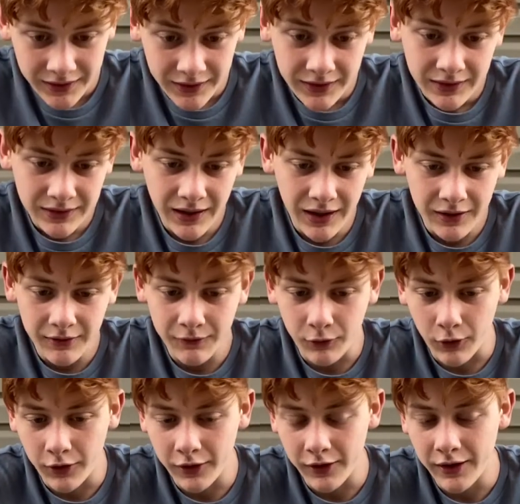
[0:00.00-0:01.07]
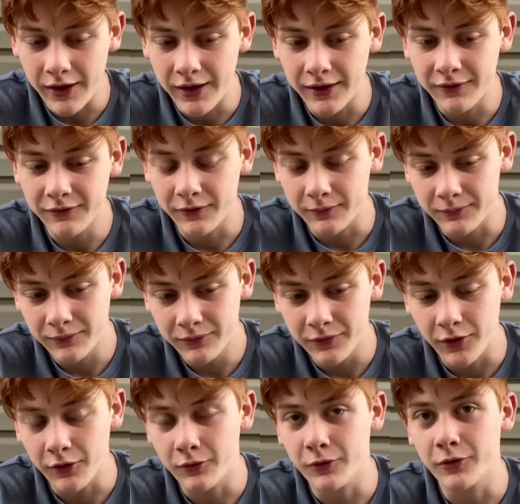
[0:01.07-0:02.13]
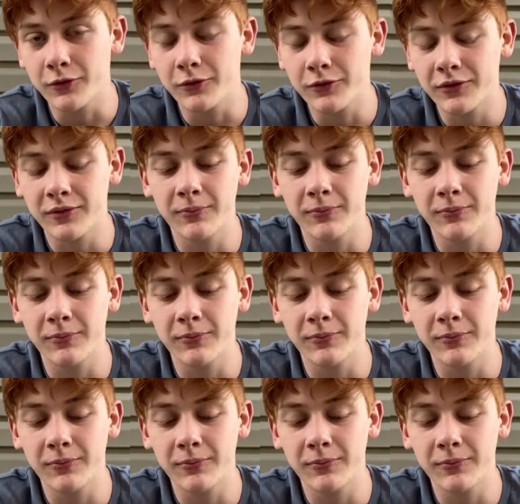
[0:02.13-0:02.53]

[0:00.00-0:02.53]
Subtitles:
Lack of water, yeah, from no roots.